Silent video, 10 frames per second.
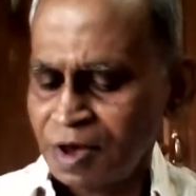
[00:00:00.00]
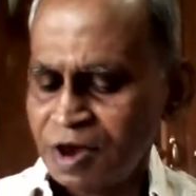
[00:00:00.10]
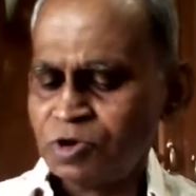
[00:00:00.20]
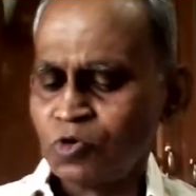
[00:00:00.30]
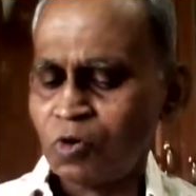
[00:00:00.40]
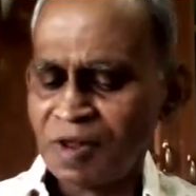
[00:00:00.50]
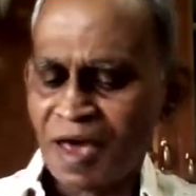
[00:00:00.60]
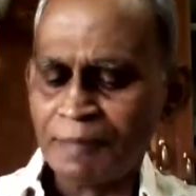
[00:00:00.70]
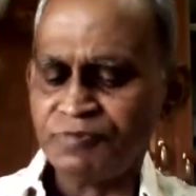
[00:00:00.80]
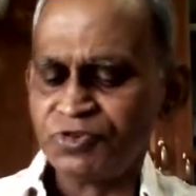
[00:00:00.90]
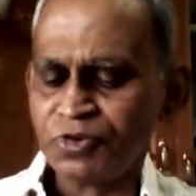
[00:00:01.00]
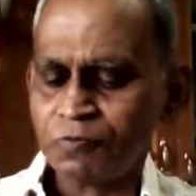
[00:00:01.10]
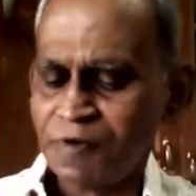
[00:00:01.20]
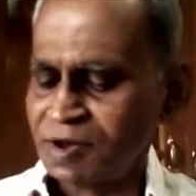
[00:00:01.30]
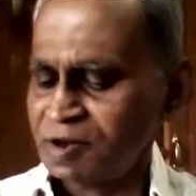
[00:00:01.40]
It all happened so
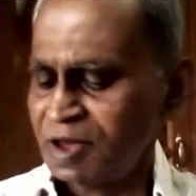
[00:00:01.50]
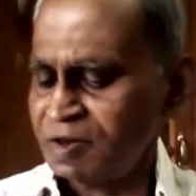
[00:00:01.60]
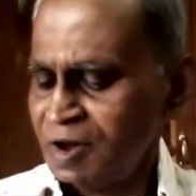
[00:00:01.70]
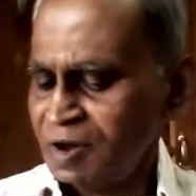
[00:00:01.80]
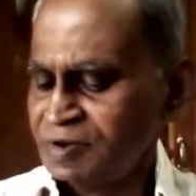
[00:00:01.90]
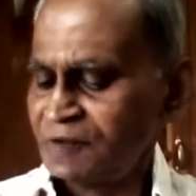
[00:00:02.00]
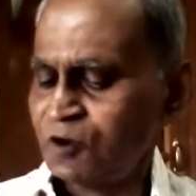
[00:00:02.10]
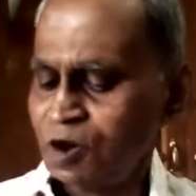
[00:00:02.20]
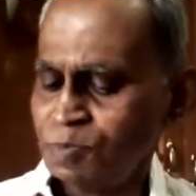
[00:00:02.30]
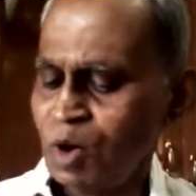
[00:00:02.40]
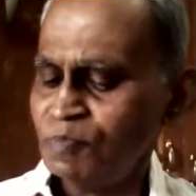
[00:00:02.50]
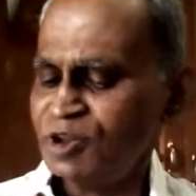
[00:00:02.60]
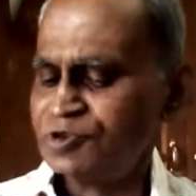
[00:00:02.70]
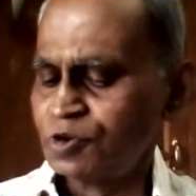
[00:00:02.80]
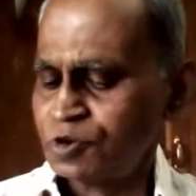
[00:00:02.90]
quickly that for a
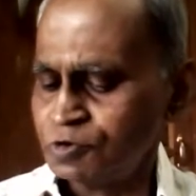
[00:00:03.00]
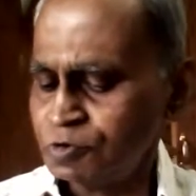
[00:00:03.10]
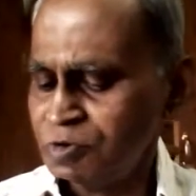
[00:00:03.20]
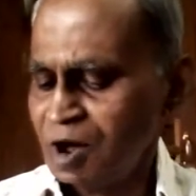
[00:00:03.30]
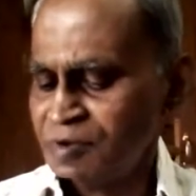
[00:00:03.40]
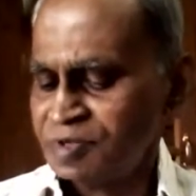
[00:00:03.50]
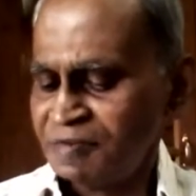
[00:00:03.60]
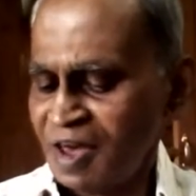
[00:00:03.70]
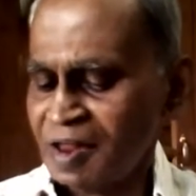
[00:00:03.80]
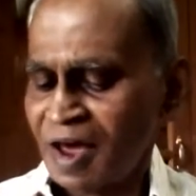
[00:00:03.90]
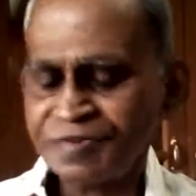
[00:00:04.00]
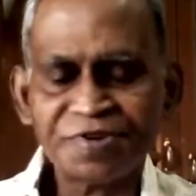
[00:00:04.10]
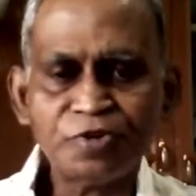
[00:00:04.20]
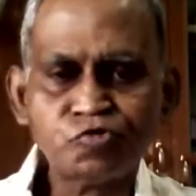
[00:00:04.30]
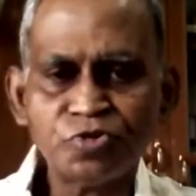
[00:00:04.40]
moment or two the
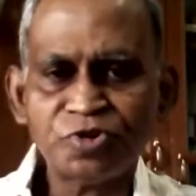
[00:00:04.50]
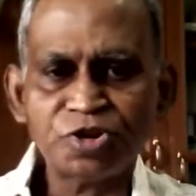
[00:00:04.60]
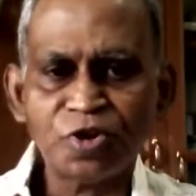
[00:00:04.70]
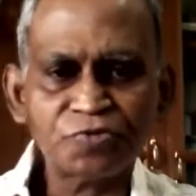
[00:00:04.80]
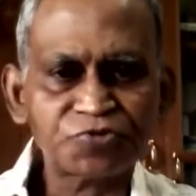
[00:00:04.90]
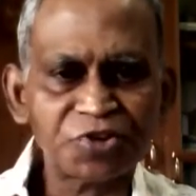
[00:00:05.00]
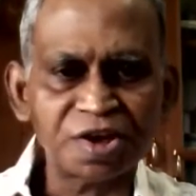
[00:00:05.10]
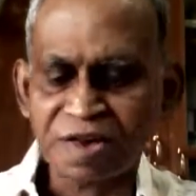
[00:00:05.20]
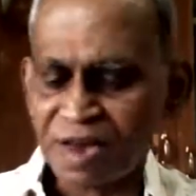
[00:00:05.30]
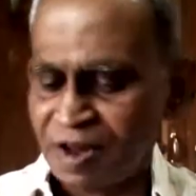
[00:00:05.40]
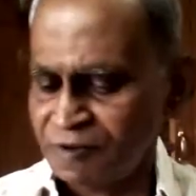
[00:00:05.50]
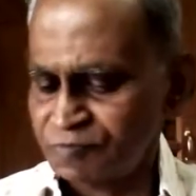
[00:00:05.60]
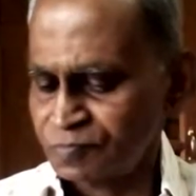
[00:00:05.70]
realization did not sink in.